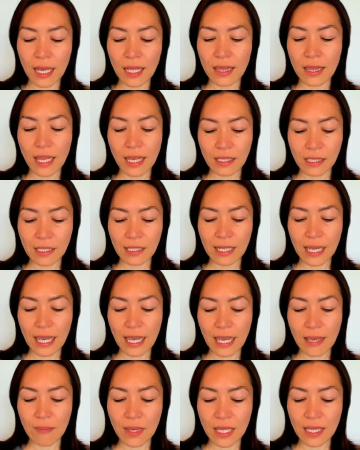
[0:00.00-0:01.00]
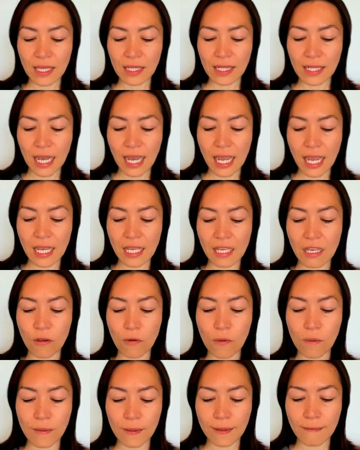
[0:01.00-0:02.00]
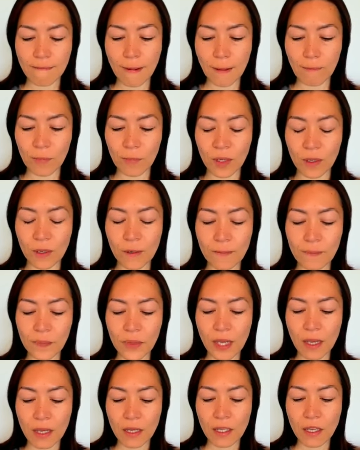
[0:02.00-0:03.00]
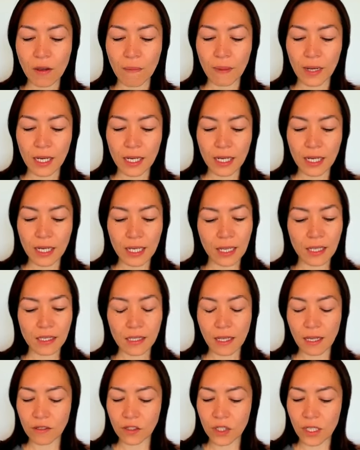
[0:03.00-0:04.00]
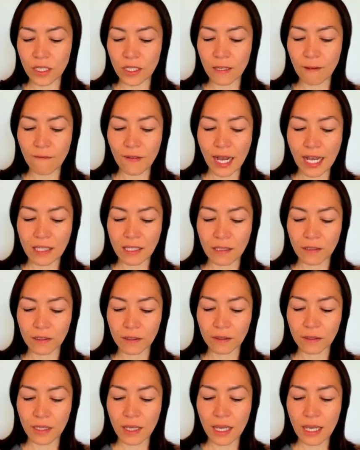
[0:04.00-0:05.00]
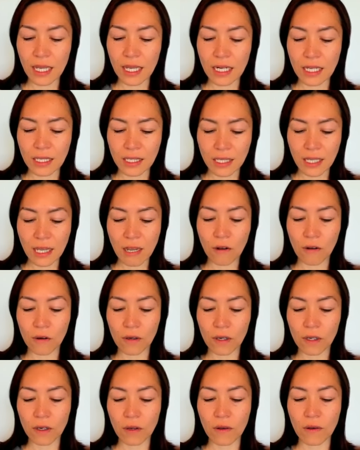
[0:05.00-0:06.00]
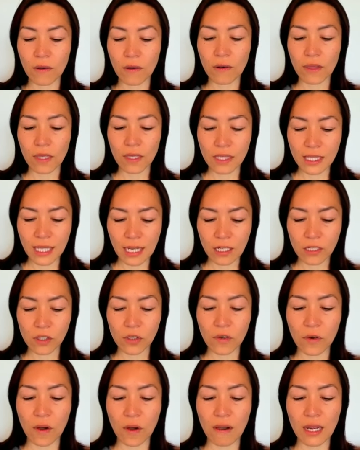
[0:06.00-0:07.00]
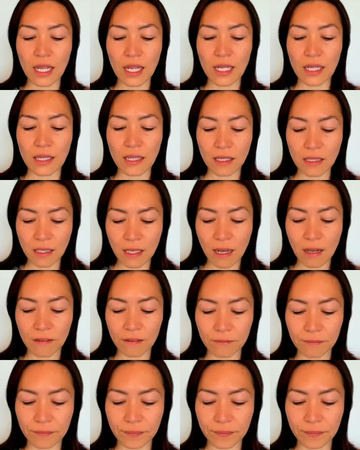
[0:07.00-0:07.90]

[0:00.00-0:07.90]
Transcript: Let today be the day you remember your body is not just a vessel, it is the oracle, the sanctuary, the song.